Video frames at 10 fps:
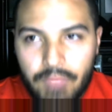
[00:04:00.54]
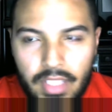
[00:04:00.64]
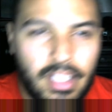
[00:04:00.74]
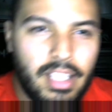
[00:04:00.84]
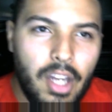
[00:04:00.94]

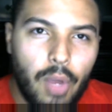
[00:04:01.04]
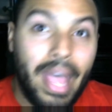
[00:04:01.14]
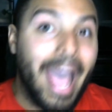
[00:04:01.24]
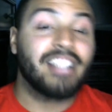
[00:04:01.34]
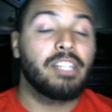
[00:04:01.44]
you know, the
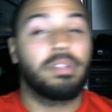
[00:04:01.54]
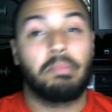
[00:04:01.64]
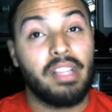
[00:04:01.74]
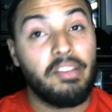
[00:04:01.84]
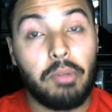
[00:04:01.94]
action was
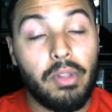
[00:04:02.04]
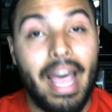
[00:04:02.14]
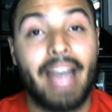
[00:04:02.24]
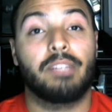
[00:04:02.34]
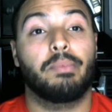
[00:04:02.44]
believable, the
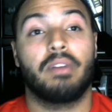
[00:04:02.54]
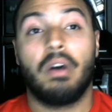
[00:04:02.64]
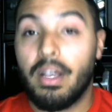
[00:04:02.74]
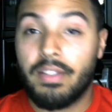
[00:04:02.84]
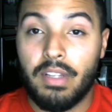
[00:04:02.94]
action was
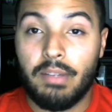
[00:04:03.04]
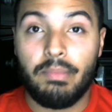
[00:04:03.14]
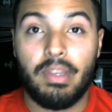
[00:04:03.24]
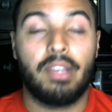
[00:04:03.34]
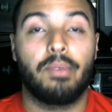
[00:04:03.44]
awesome,
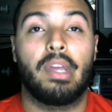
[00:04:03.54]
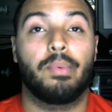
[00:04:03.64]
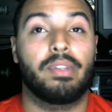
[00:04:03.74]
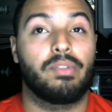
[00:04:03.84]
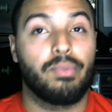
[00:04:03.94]
it
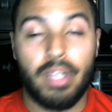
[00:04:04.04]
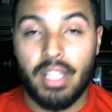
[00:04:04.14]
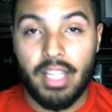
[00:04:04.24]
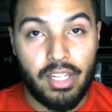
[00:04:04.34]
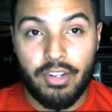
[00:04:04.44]
was
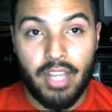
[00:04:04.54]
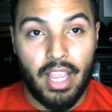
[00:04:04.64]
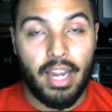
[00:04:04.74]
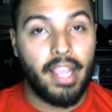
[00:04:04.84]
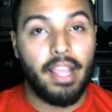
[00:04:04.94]
really
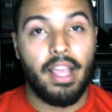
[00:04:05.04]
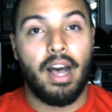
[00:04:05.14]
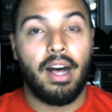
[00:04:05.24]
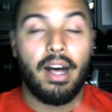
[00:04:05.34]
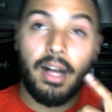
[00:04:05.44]
entertaining.
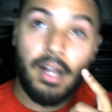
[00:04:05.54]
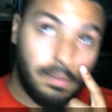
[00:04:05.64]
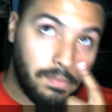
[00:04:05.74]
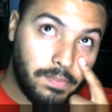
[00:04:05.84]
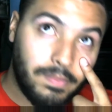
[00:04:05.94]

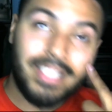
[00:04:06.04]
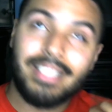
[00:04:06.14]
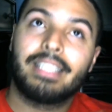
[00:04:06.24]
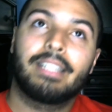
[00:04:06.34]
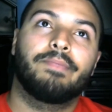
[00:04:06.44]

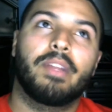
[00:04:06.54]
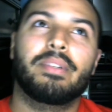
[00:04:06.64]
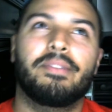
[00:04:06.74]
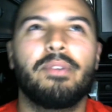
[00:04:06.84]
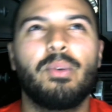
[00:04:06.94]
There was a
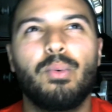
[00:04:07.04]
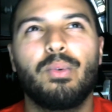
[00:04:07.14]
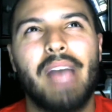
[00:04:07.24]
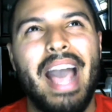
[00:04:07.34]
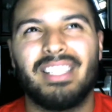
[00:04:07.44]
few
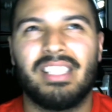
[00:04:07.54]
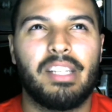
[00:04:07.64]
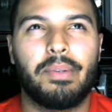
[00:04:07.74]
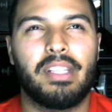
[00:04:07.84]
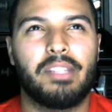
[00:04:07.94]
action
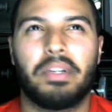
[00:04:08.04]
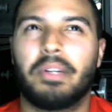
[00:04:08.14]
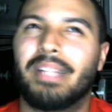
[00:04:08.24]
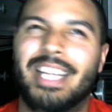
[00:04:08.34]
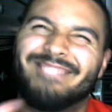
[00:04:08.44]
sequences where you were
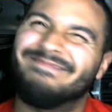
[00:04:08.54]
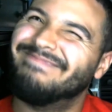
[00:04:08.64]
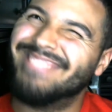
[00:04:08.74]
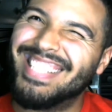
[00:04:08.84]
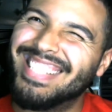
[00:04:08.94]
like,
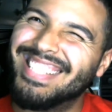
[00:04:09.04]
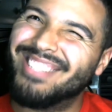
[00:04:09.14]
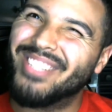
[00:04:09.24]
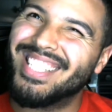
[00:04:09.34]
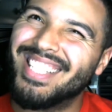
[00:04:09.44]
yeah,
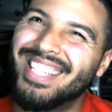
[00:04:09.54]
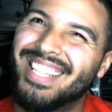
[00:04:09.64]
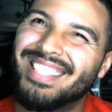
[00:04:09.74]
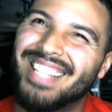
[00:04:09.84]
really? That's